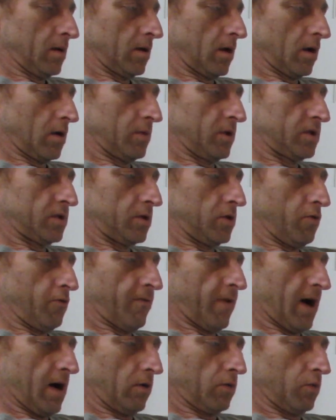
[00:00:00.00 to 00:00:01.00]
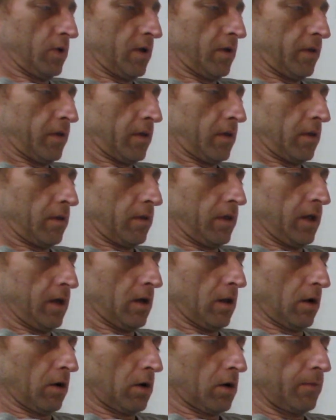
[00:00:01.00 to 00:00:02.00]
Documents you filed with the
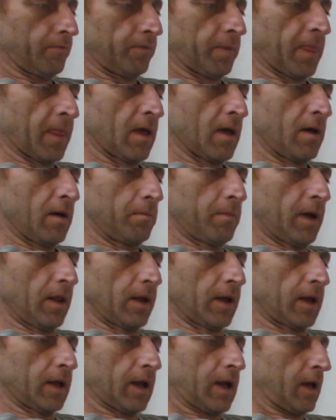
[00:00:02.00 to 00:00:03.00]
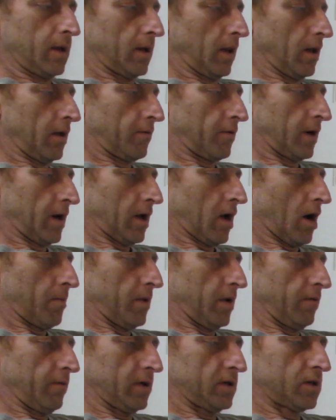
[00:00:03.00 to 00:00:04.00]
clerk, mailing and hand delivering a
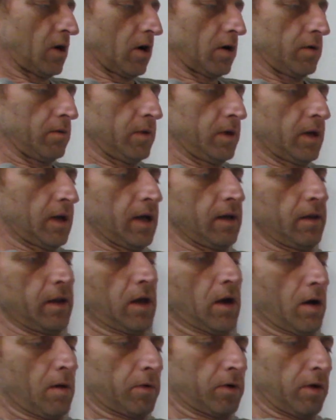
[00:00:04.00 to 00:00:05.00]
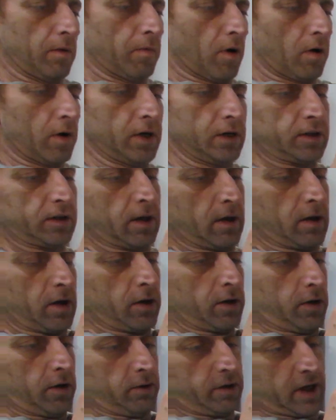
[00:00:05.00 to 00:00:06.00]
copy of each document and the applicant parties
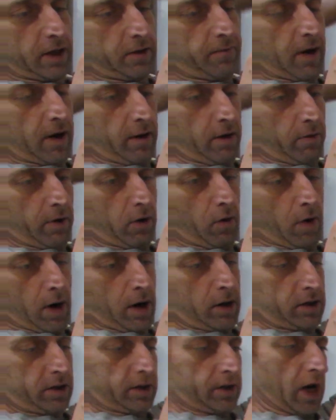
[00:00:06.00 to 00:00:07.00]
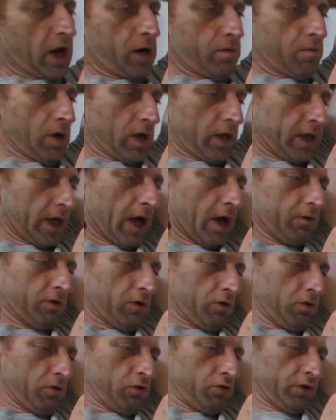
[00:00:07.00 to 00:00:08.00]
to satisfy the required statements. How do
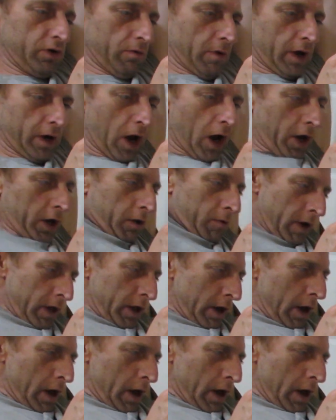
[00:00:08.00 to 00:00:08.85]
you submit documents?